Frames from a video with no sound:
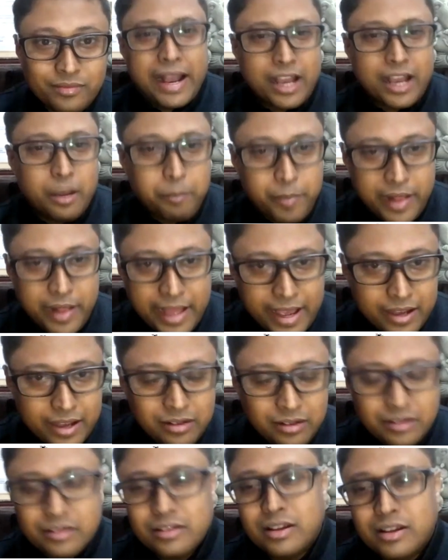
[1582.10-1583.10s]
backup
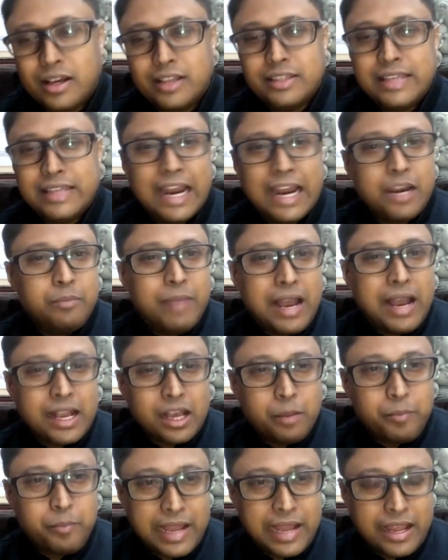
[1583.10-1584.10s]
plan, and that
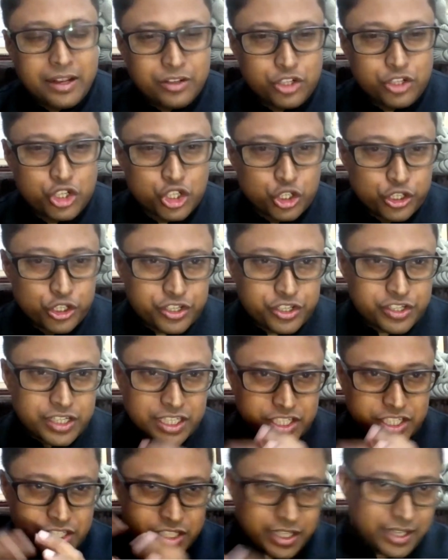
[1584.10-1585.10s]
backup plan should
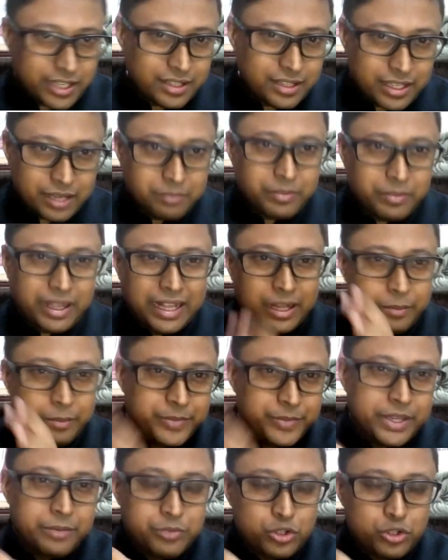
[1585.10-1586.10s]
sustain them,
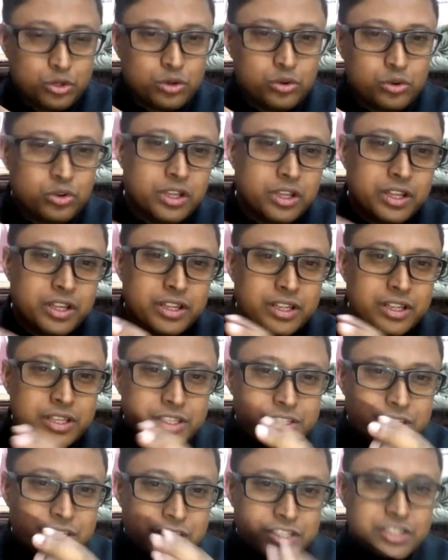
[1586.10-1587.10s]
help them to
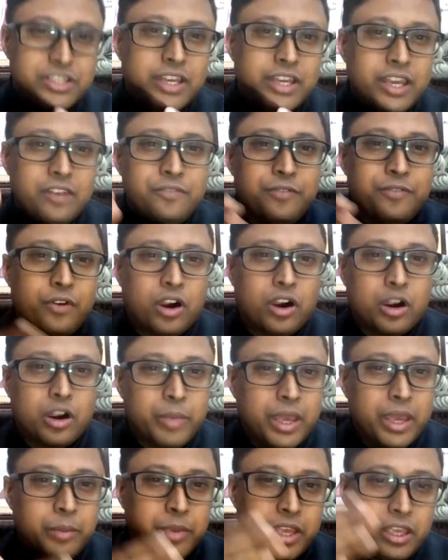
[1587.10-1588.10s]
sustain for
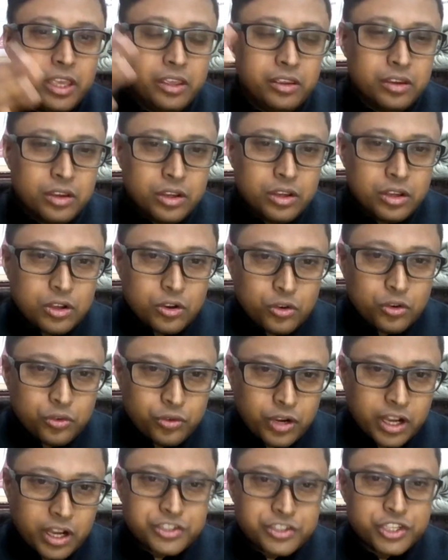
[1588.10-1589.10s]
maybe
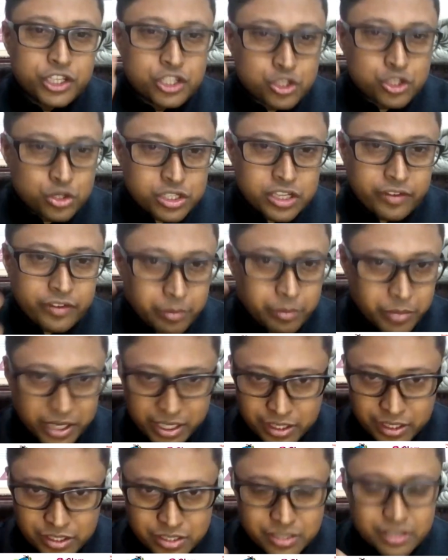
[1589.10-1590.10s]
6 to 7
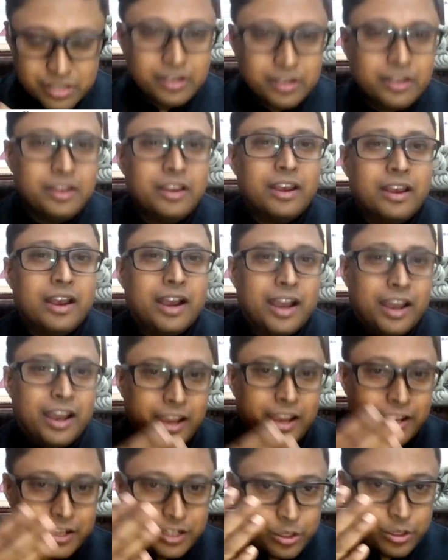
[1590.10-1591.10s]
months.
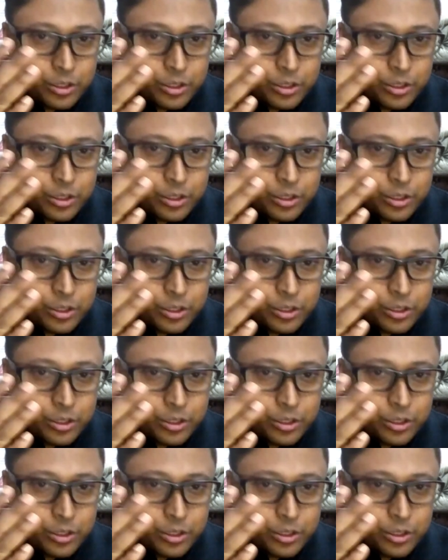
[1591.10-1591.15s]
And